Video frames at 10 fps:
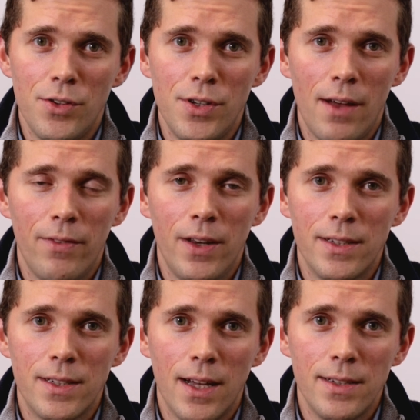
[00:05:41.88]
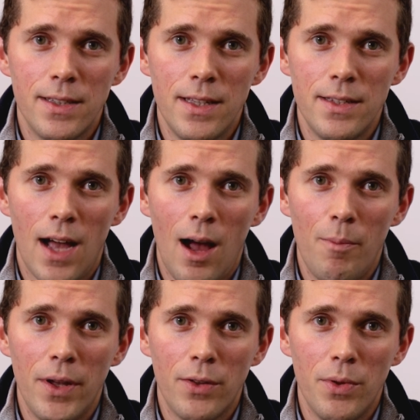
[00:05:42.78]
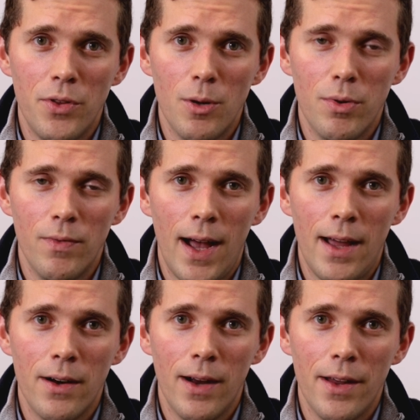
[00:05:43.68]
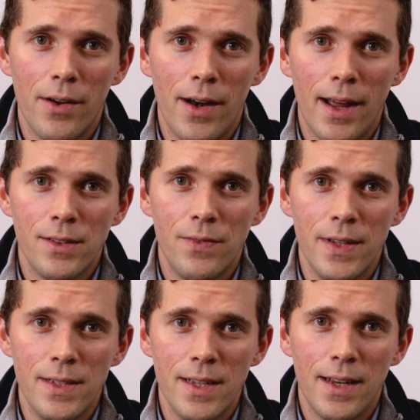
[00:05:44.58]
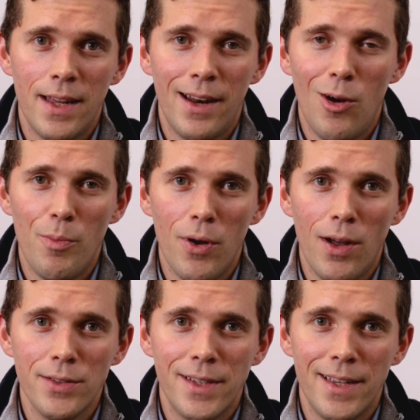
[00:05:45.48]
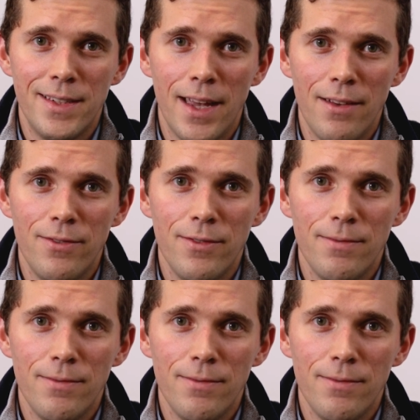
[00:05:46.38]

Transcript: You should definitely discuss these topics with your provider at your next visit, and I hope you all stay safe.